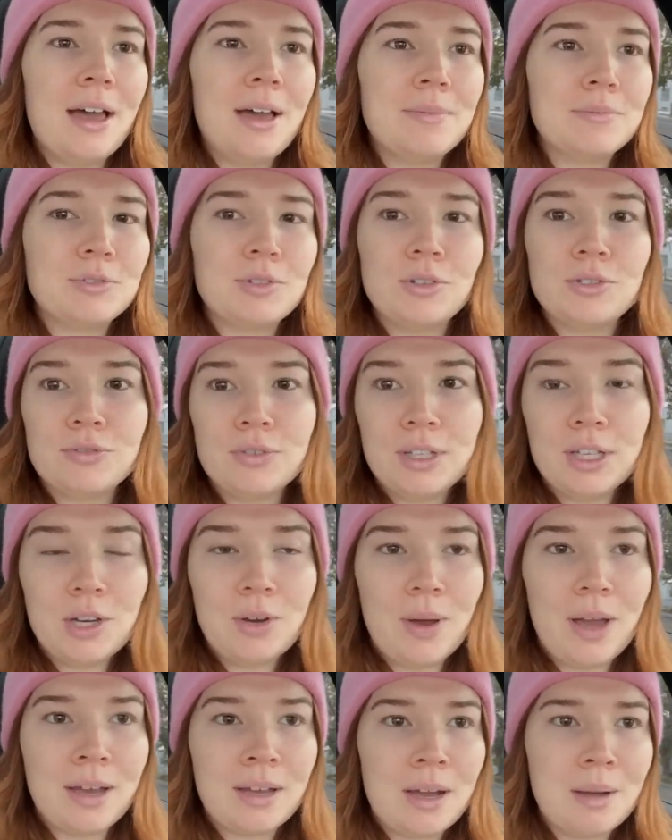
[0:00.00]
So it's really
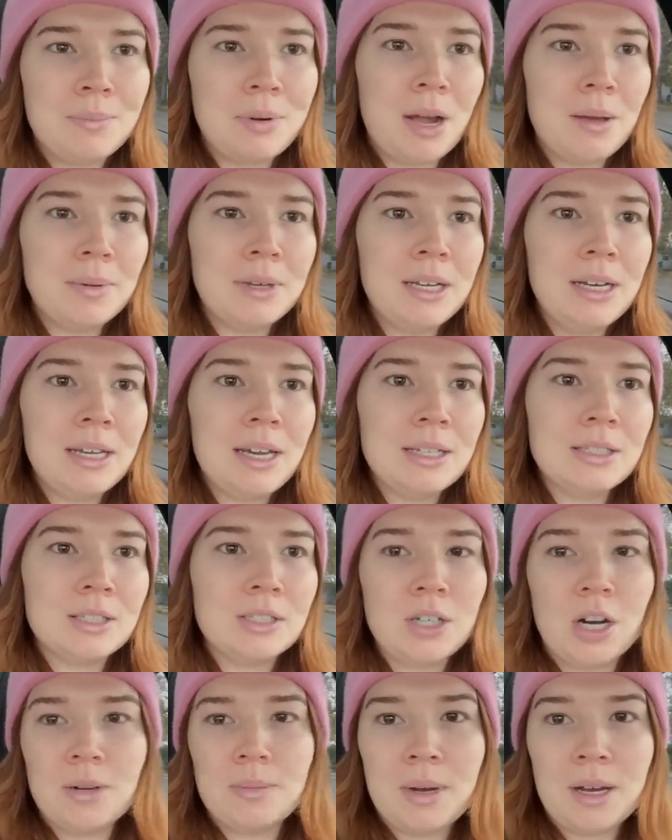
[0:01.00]
quick. I'm probably gonna get
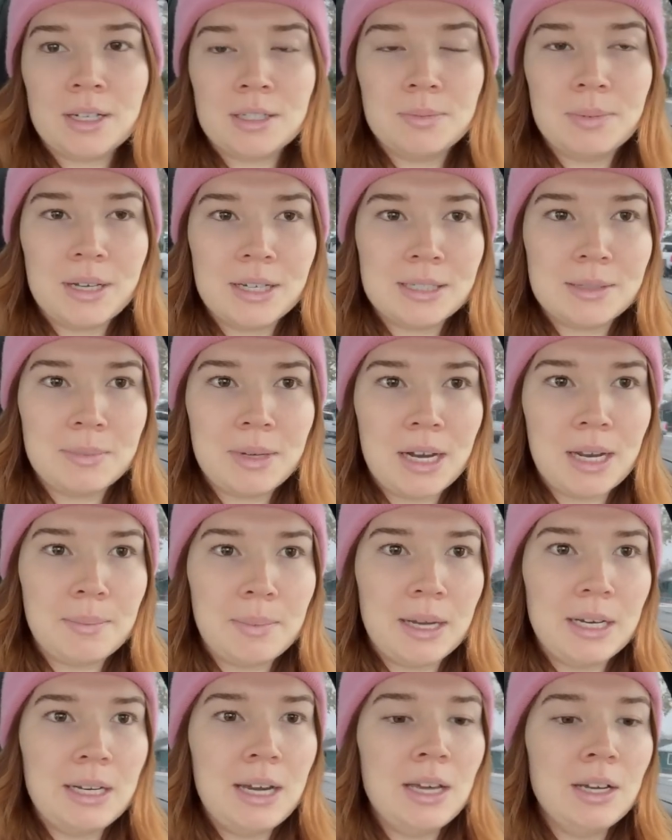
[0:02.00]
Starbucks because I'm getting my
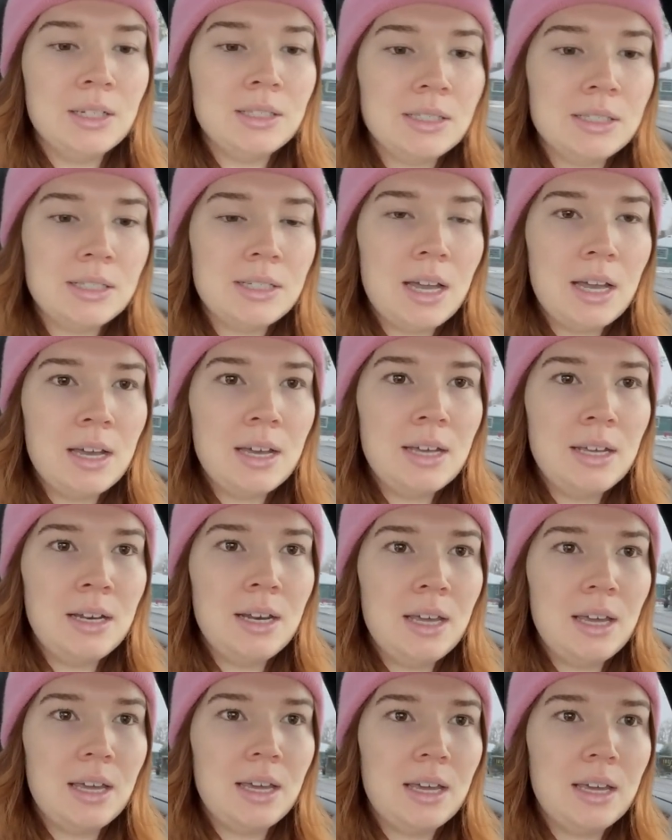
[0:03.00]
nails done
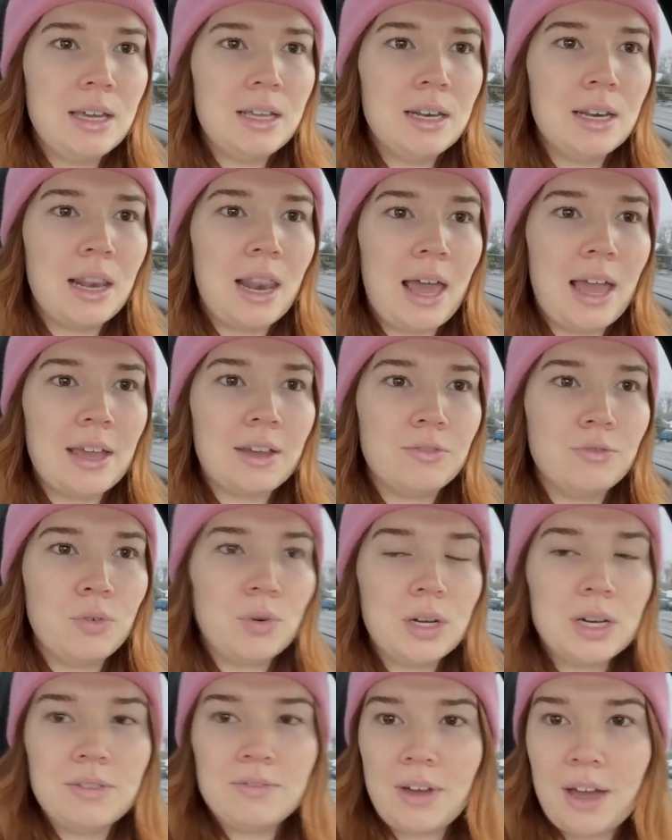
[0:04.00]
in like
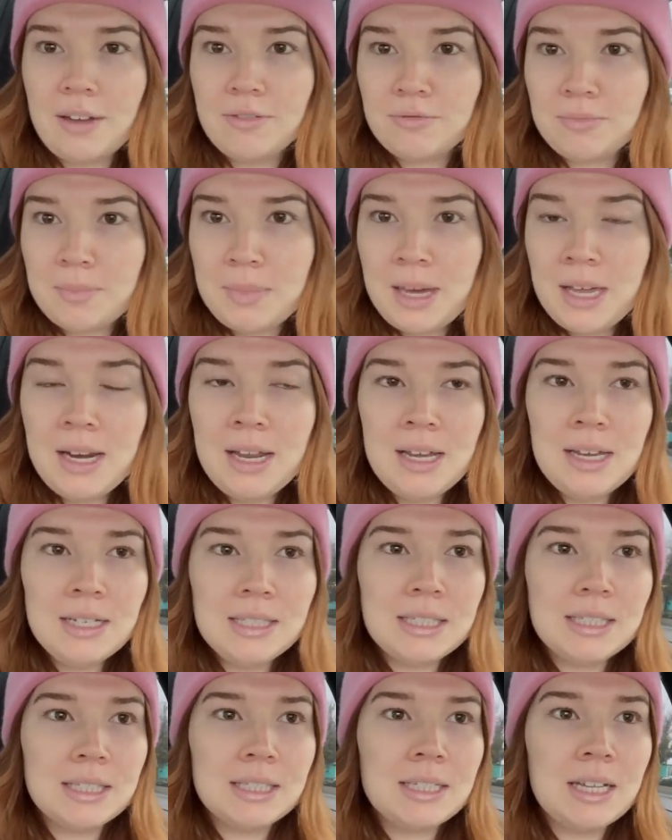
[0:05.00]
45
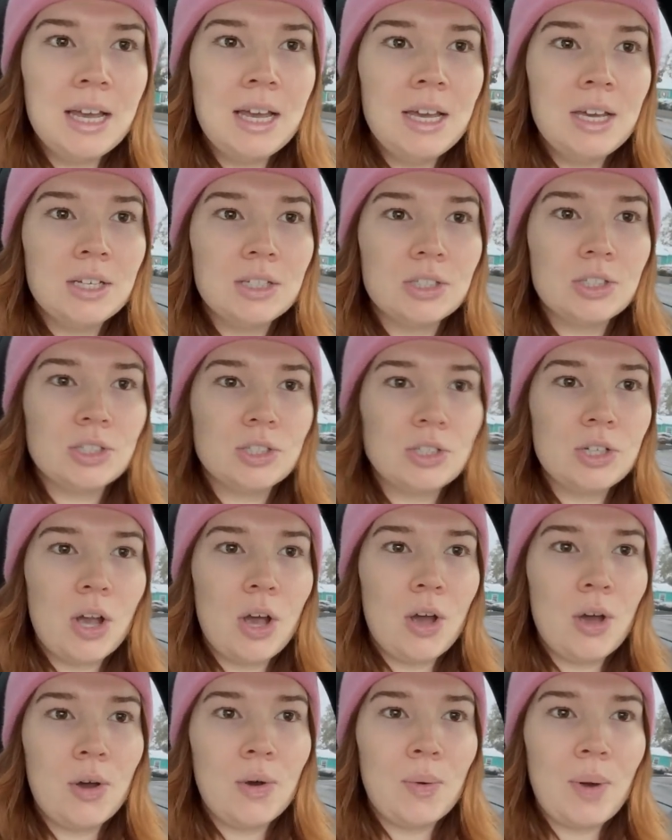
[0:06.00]
minutes.
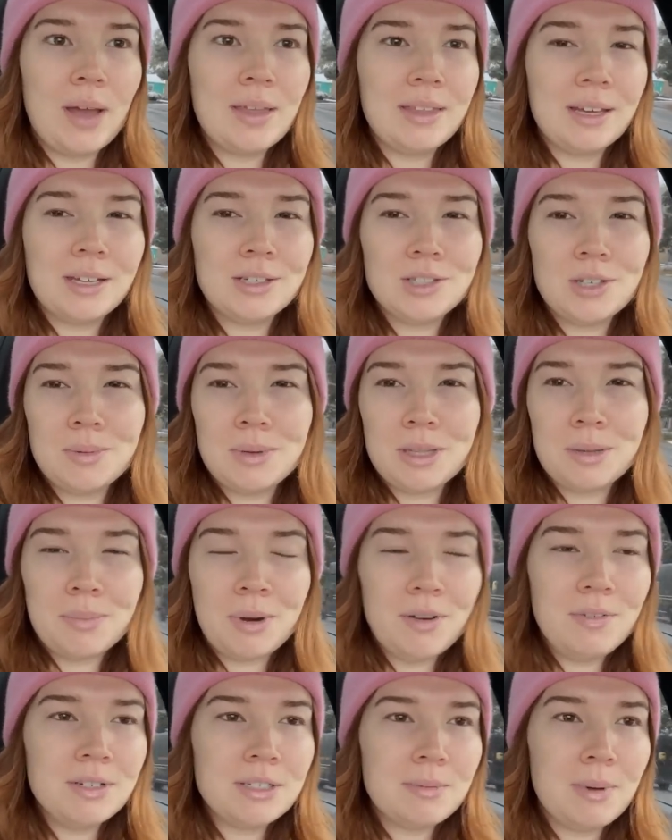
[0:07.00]
So I think it should be the
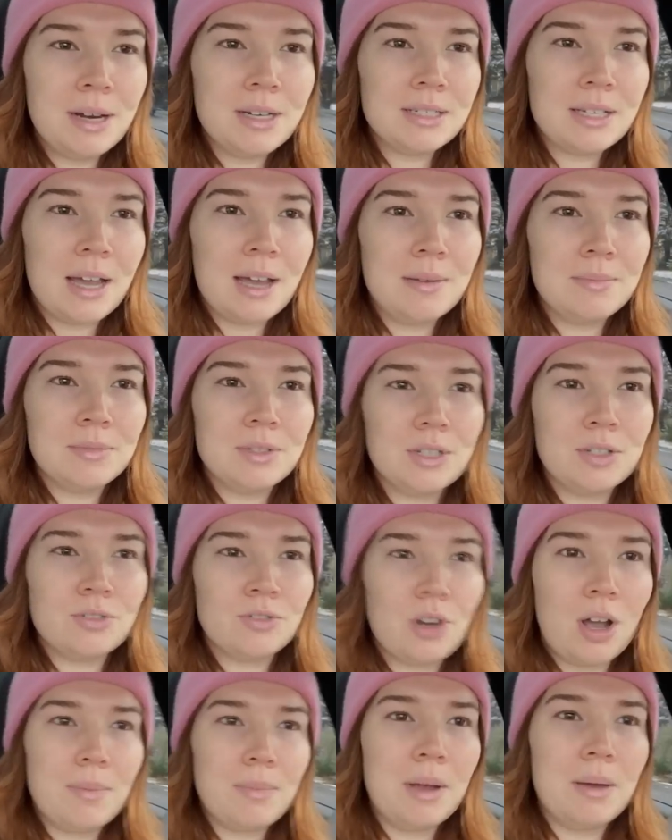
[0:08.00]
perfect amount of time to
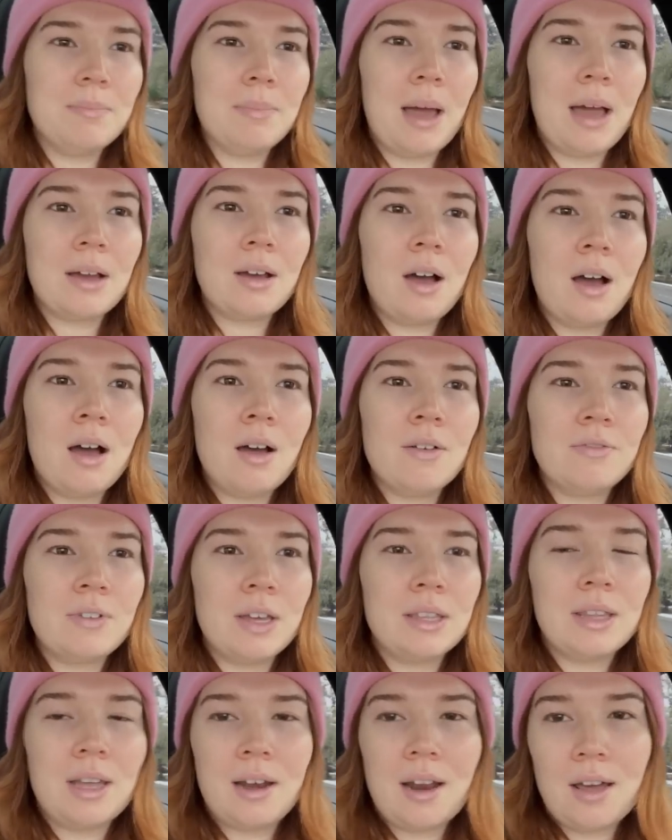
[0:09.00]
drop him back off
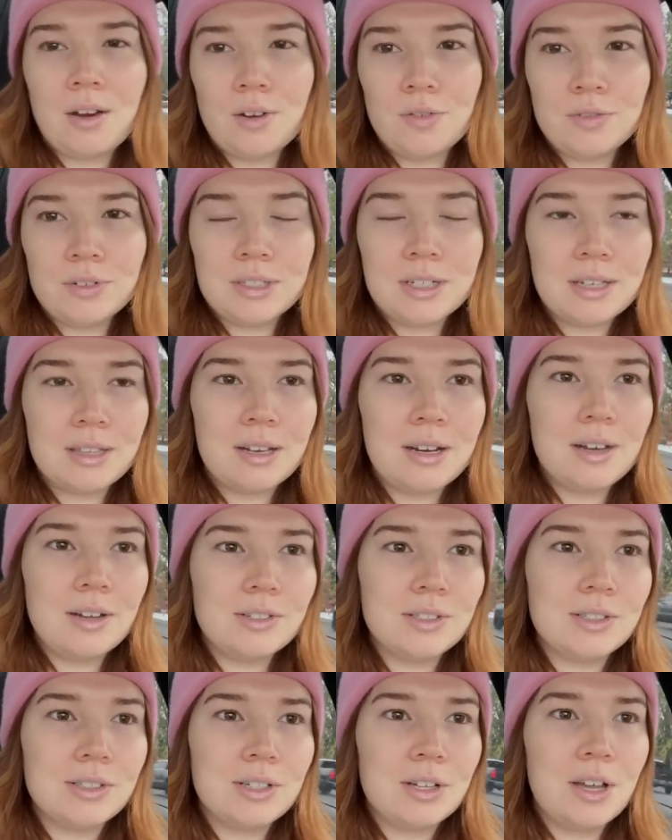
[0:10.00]
and then head over to the nail
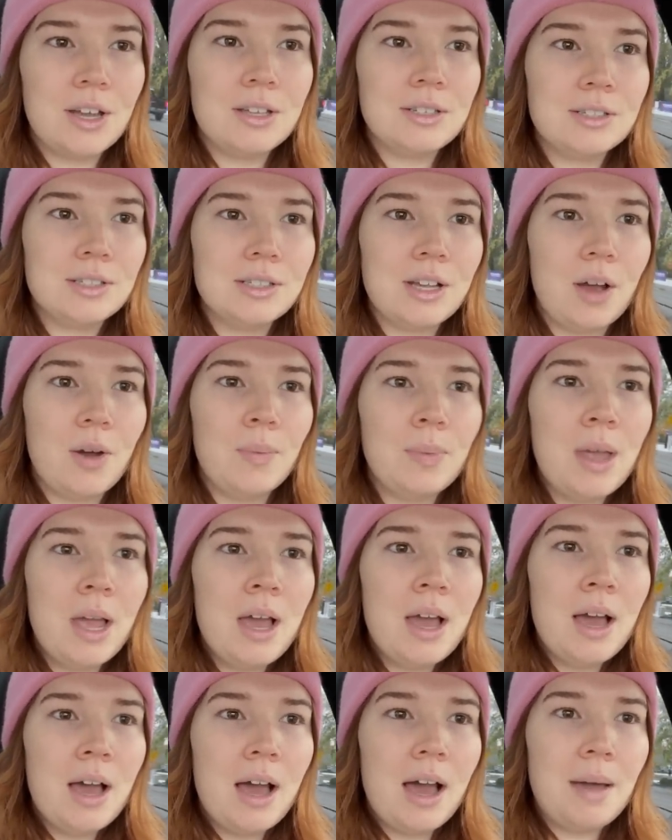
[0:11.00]
salon. So
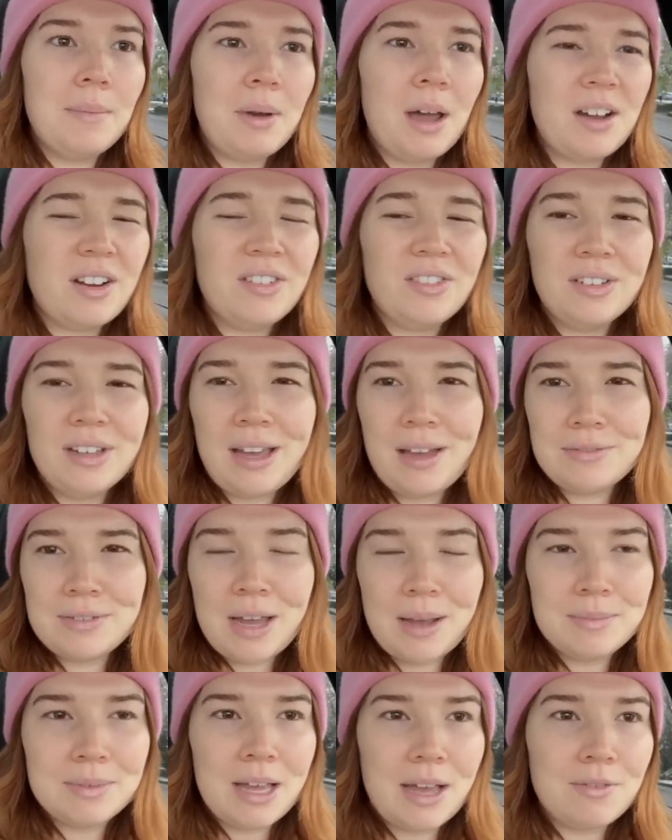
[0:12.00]
I'm not gonna really have
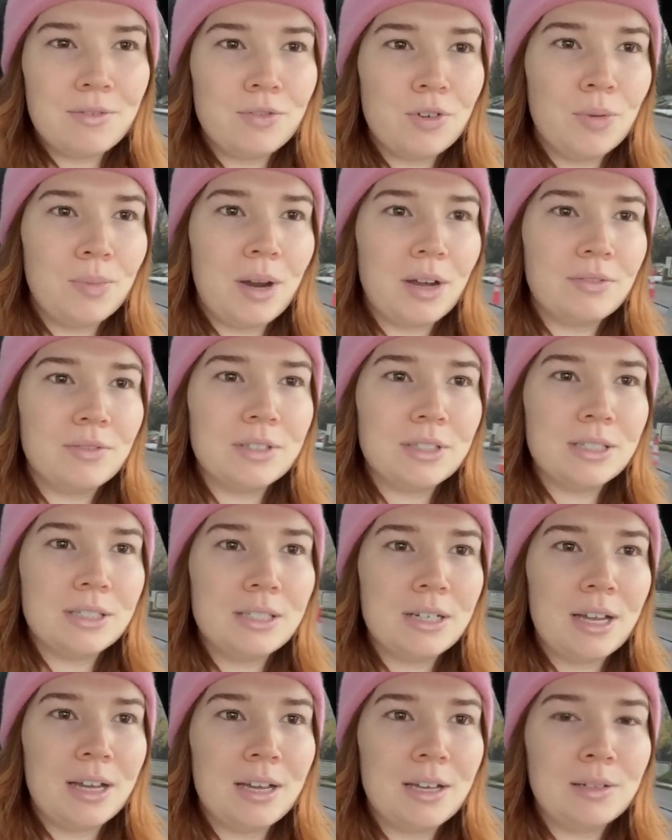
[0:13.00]
time to have a full breakfast
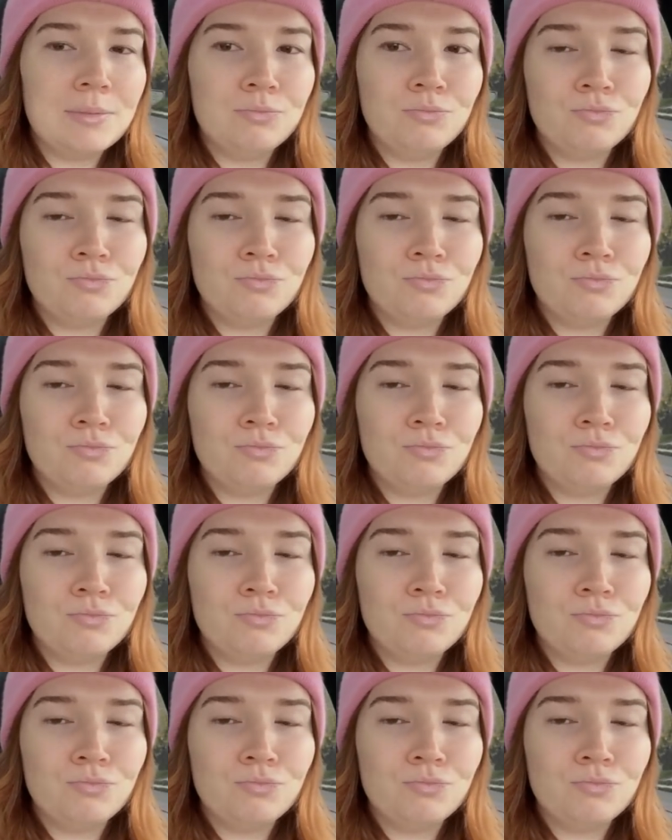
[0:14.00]
today.